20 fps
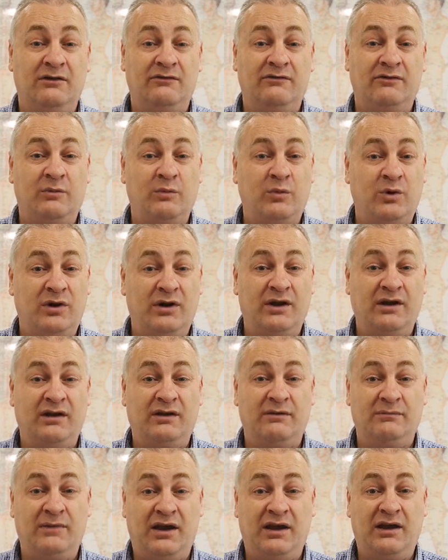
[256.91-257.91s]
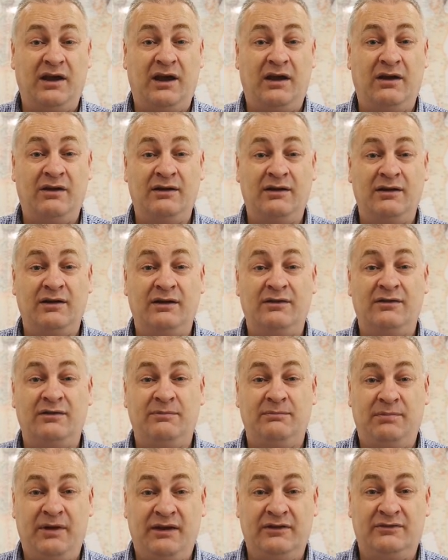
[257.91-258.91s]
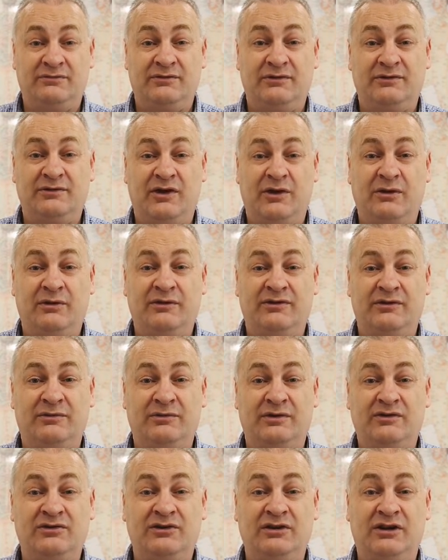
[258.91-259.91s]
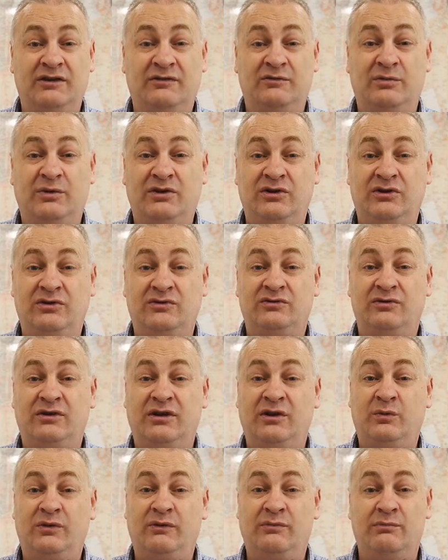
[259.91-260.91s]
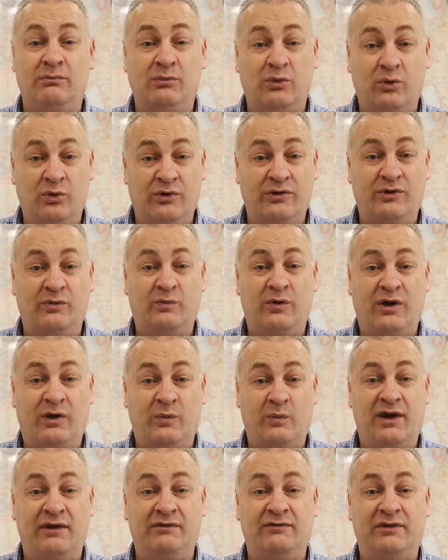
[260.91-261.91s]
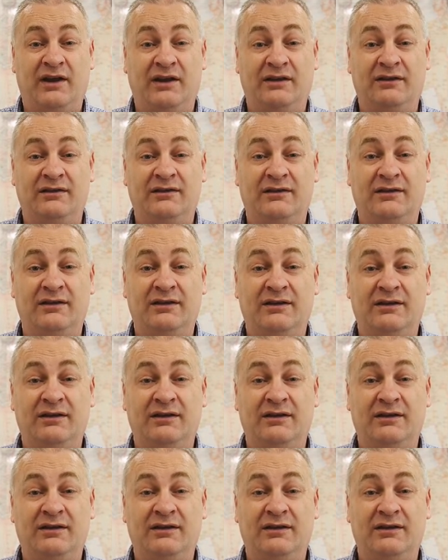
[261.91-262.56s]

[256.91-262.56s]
From what I can make out, the best results are achieved when you treat with more than one wavelength.